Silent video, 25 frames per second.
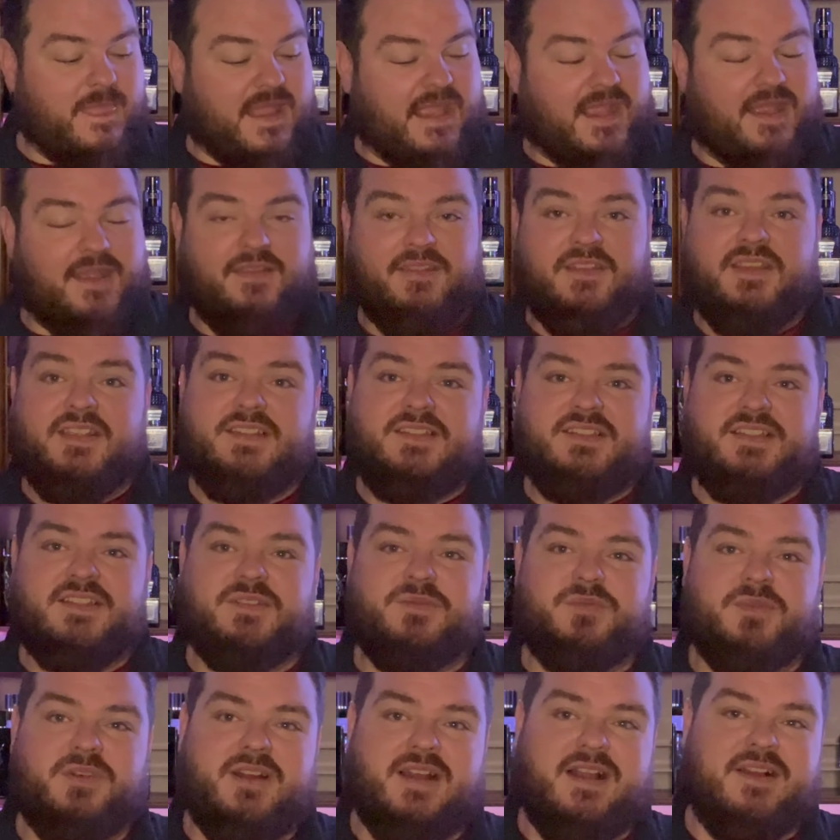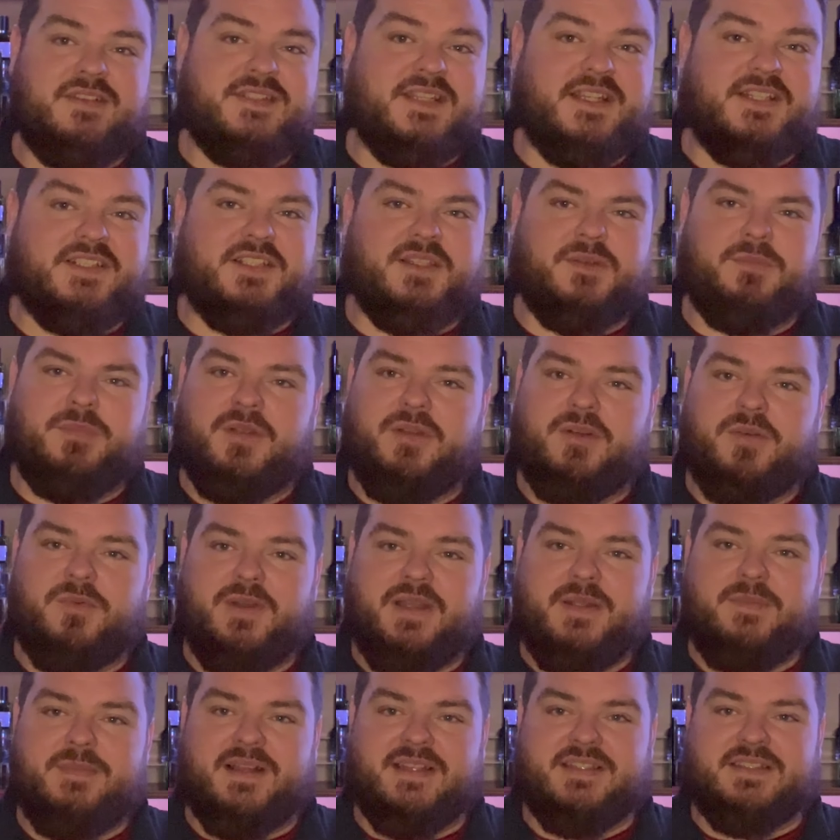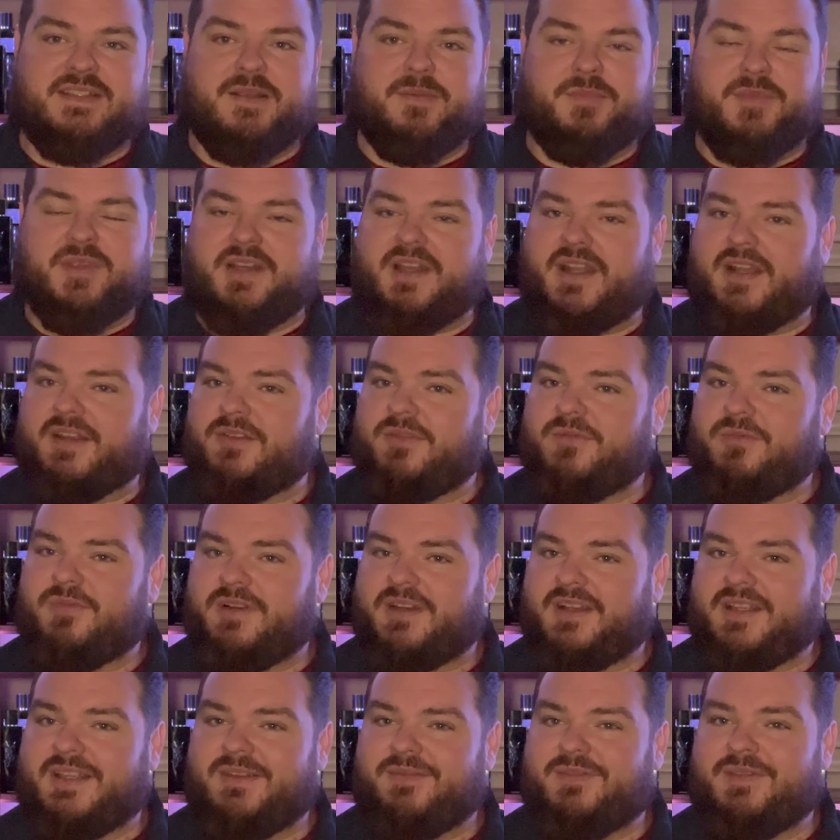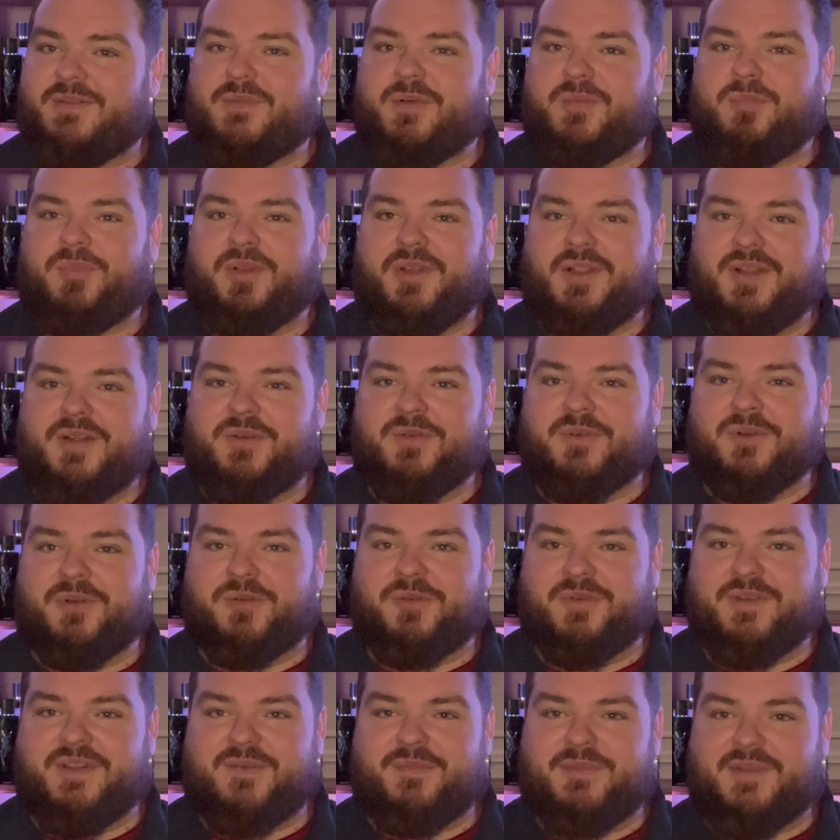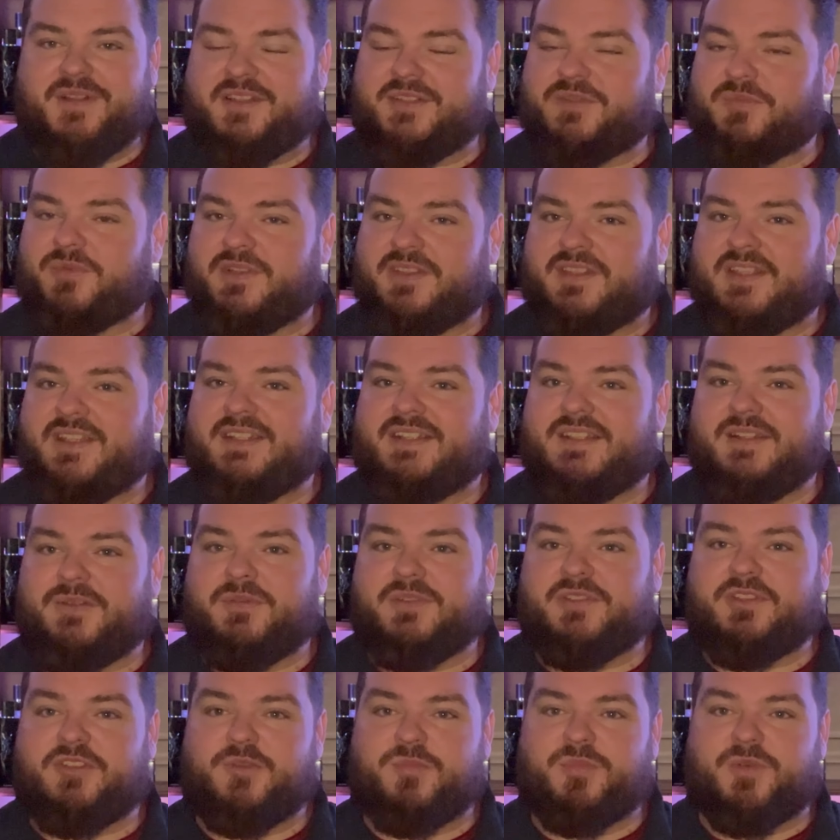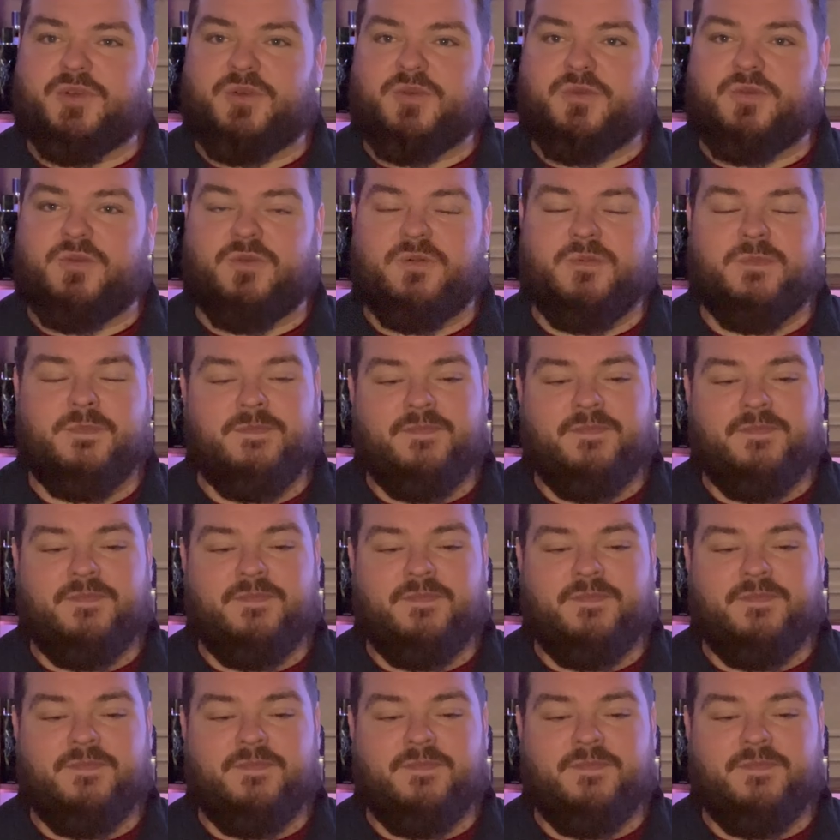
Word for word: And this is where I was actually blown away by something. And I do want to give them a plug real quick because what they did was super cool.